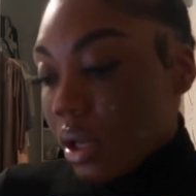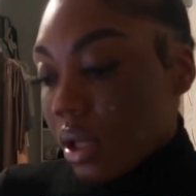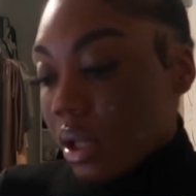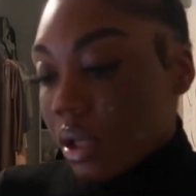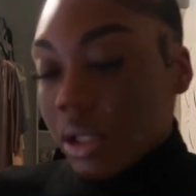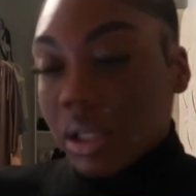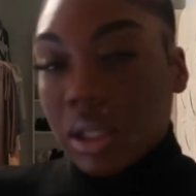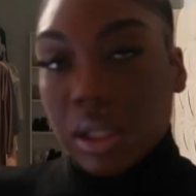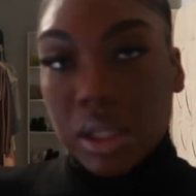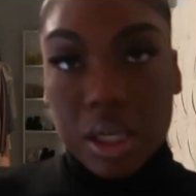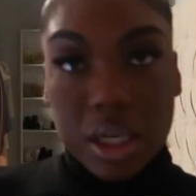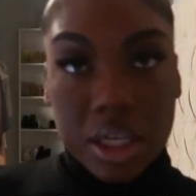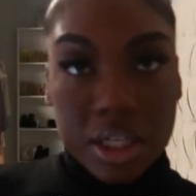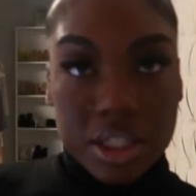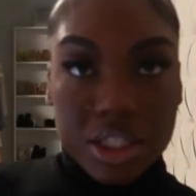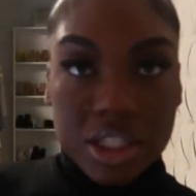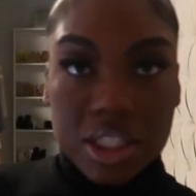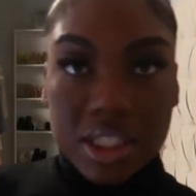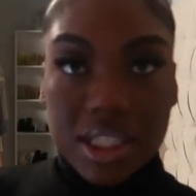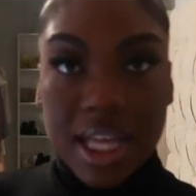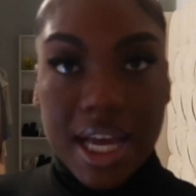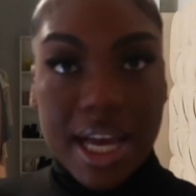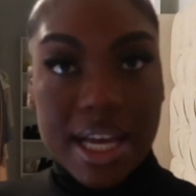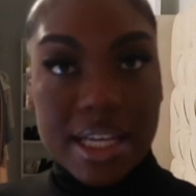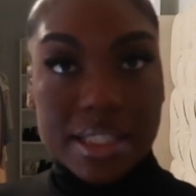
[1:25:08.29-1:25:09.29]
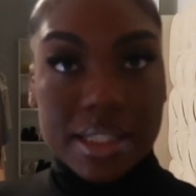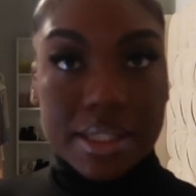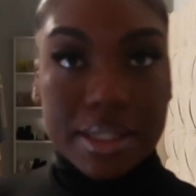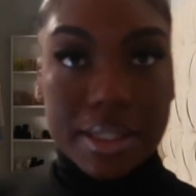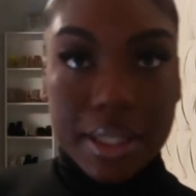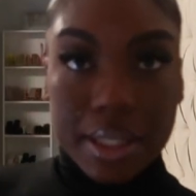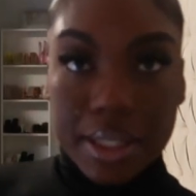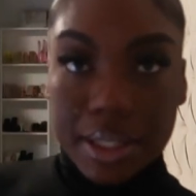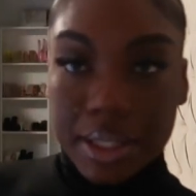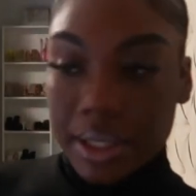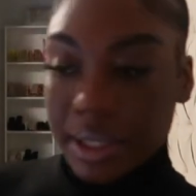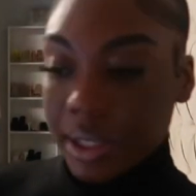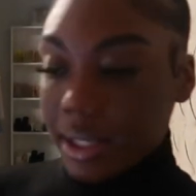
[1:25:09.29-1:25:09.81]
lunch slash
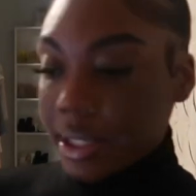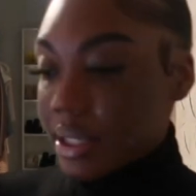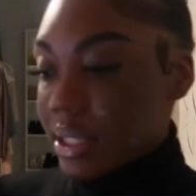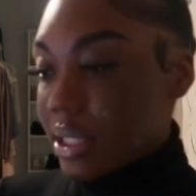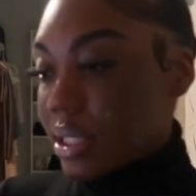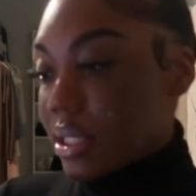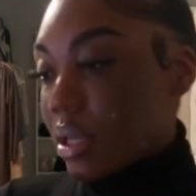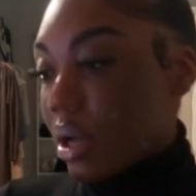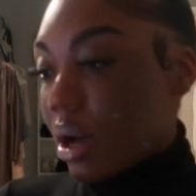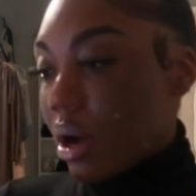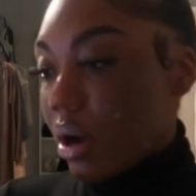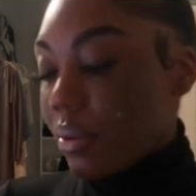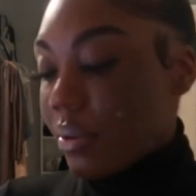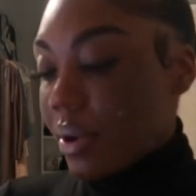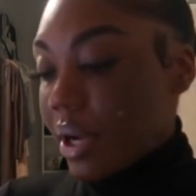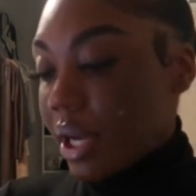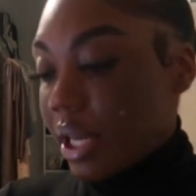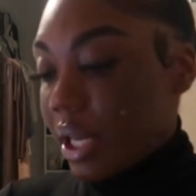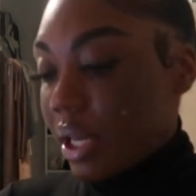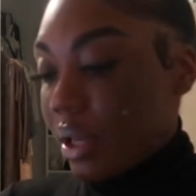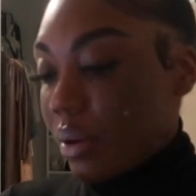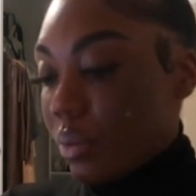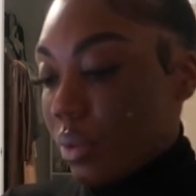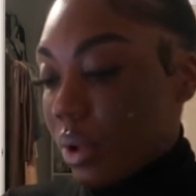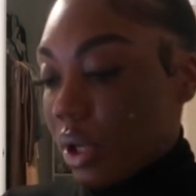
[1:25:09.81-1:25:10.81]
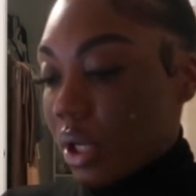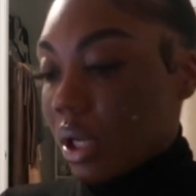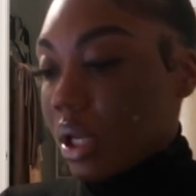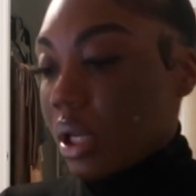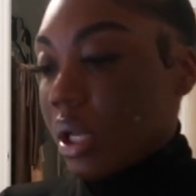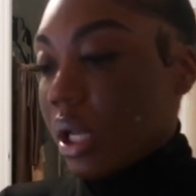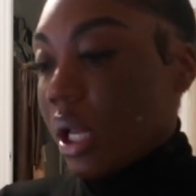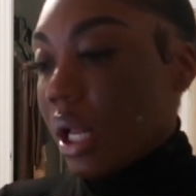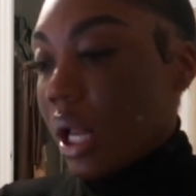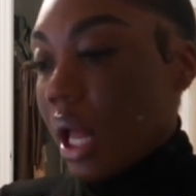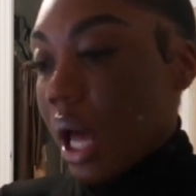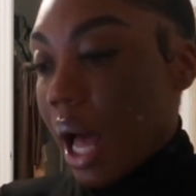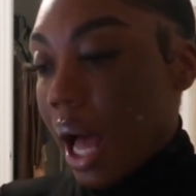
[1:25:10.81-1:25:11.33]
dinner because it's already one
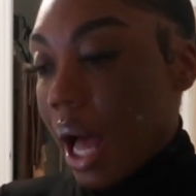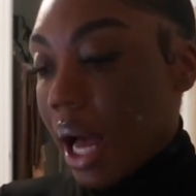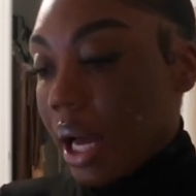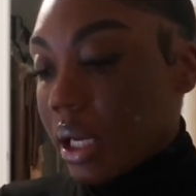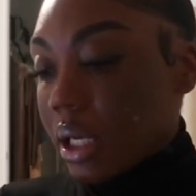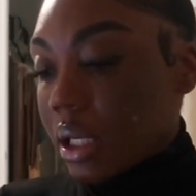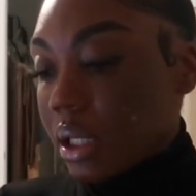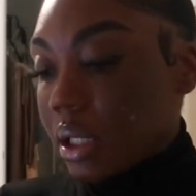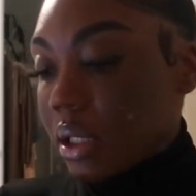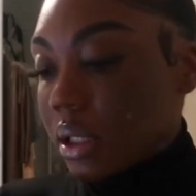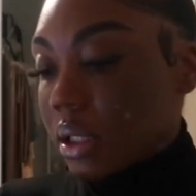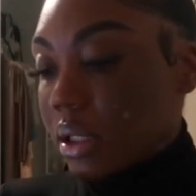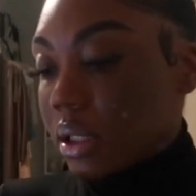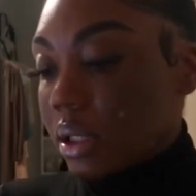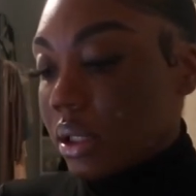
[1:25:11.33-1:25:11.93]
o'clock.